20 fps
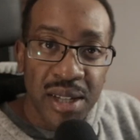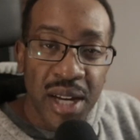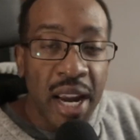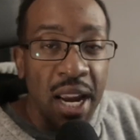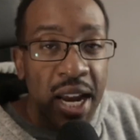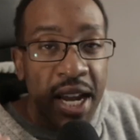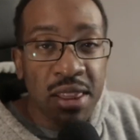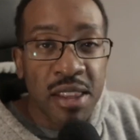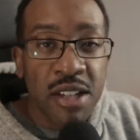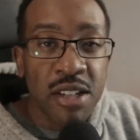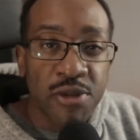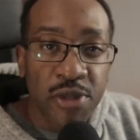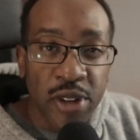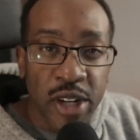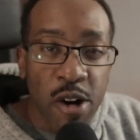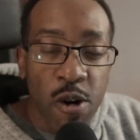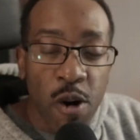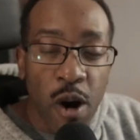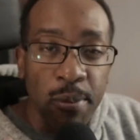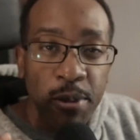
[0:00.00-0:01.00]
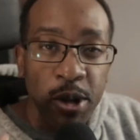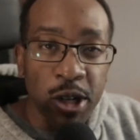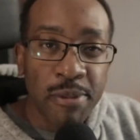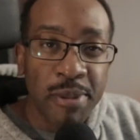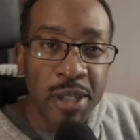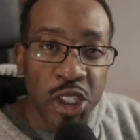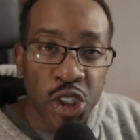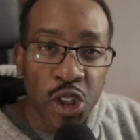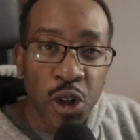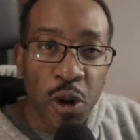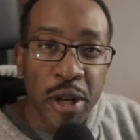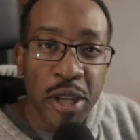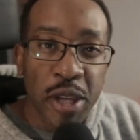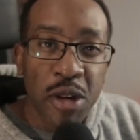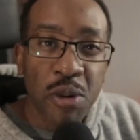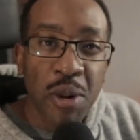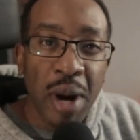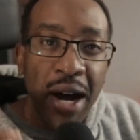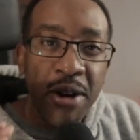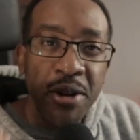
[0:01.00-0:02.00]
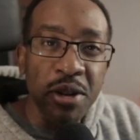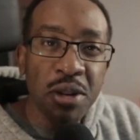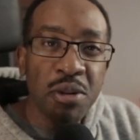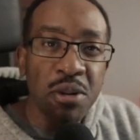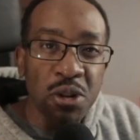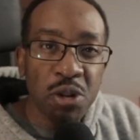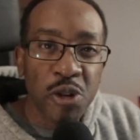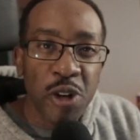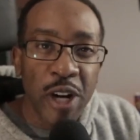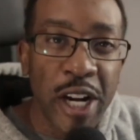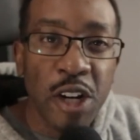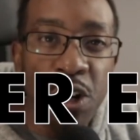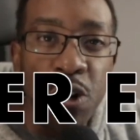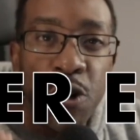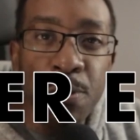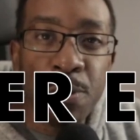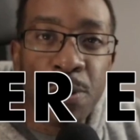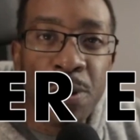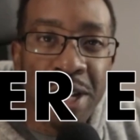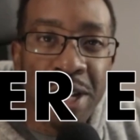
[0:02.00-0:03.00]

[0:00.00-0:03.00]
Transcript: In this video, I'm going to be showing you how you can create Uber